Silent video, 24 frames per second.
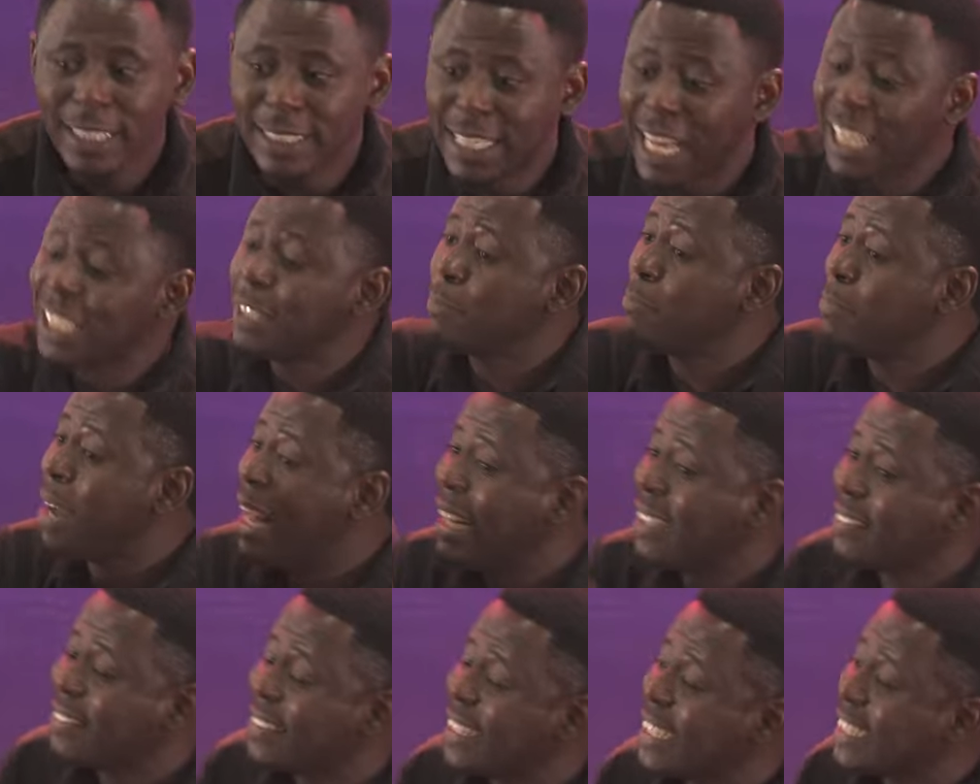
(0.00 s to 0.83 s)
That
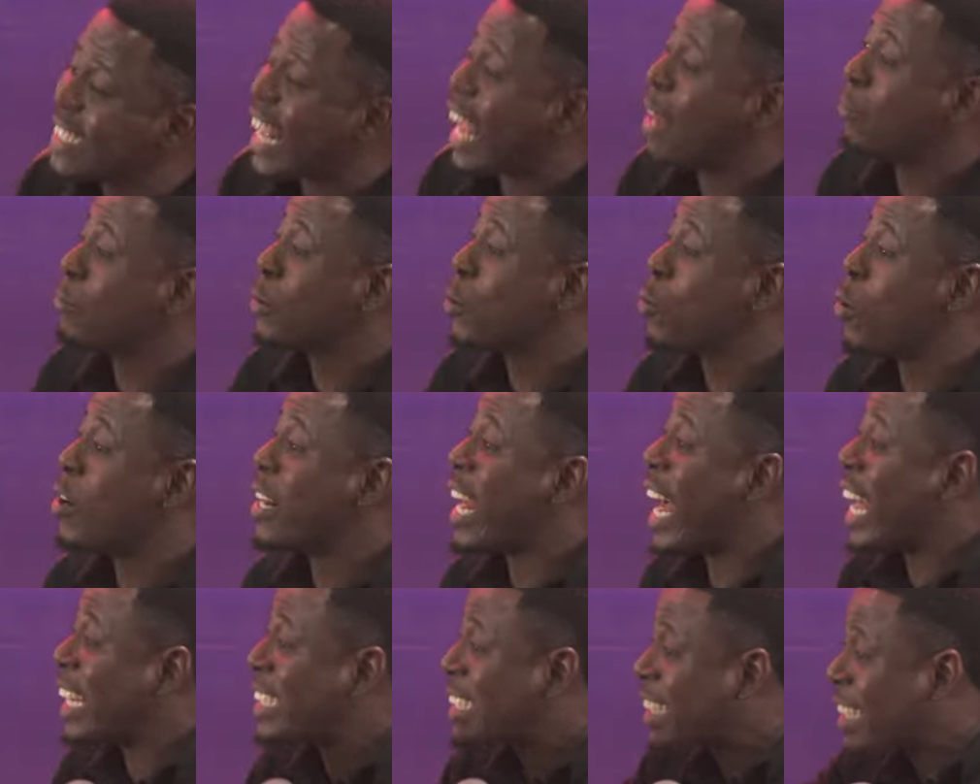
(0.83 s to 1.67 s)
man thinks I'm the
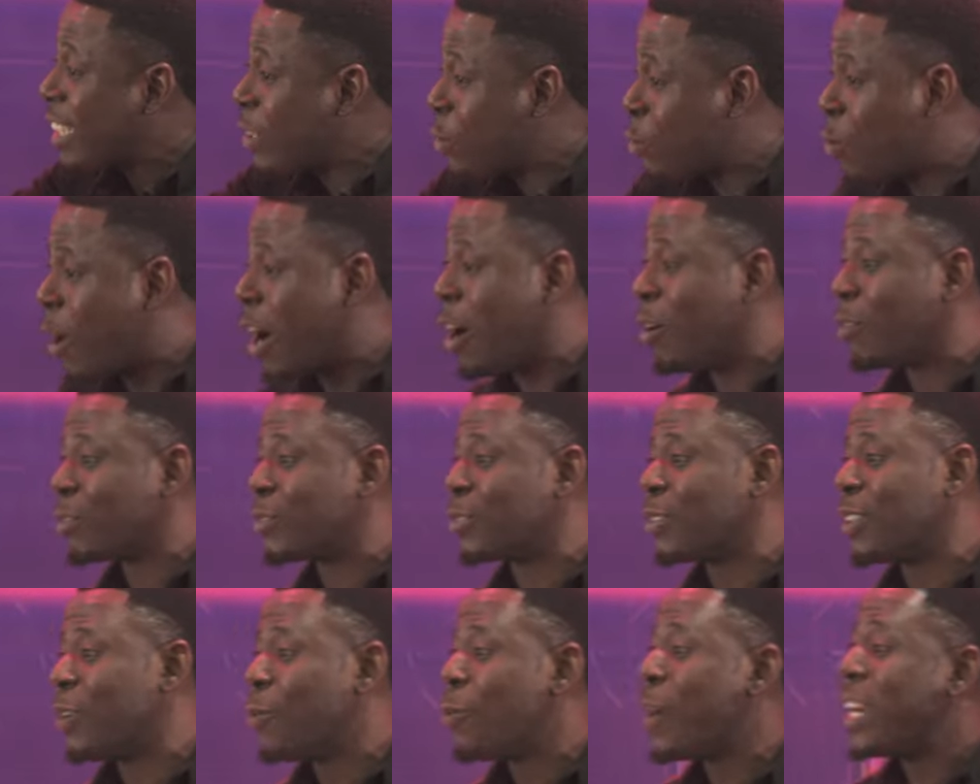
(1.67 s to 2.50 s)
one asking you
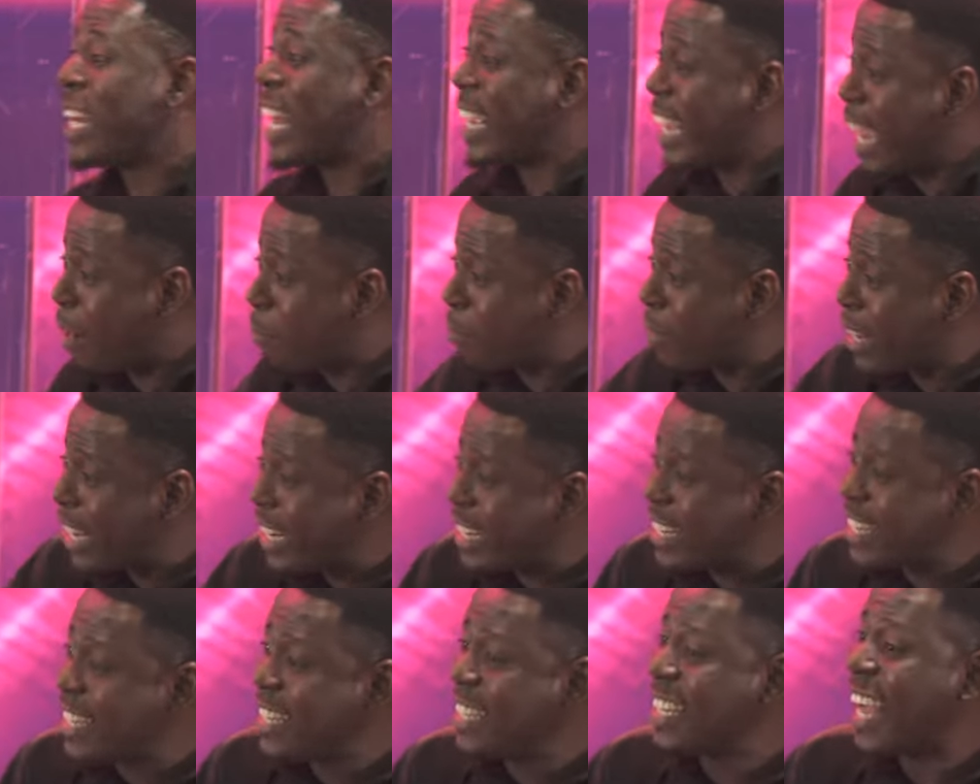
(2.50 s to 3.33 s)
out. When I am
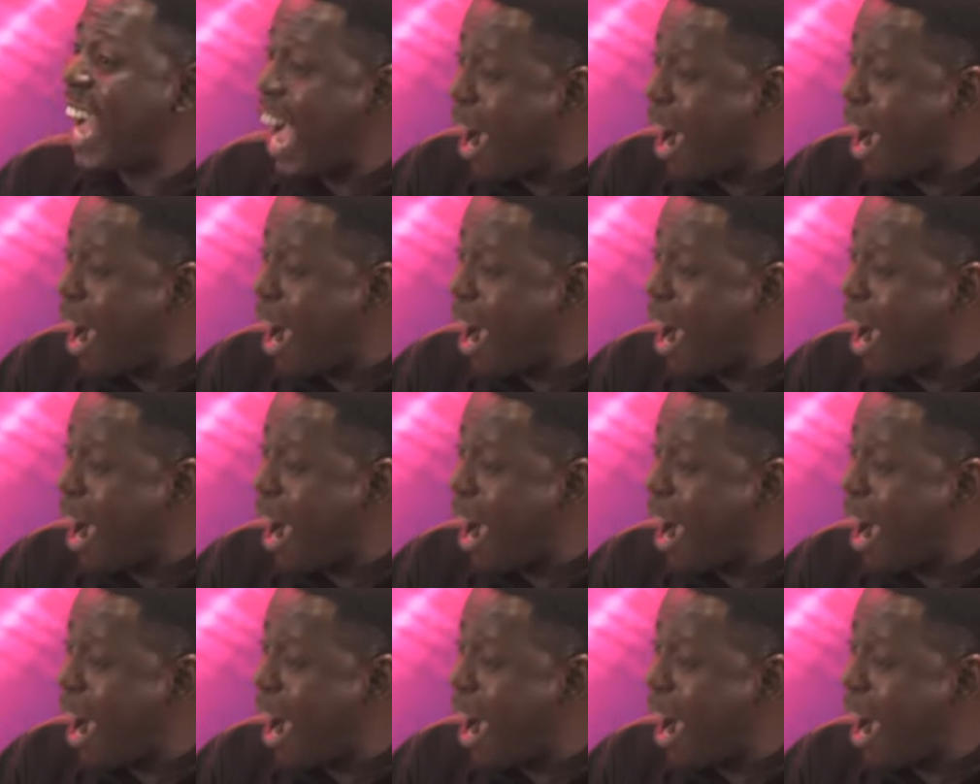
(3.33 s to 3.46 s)
ready,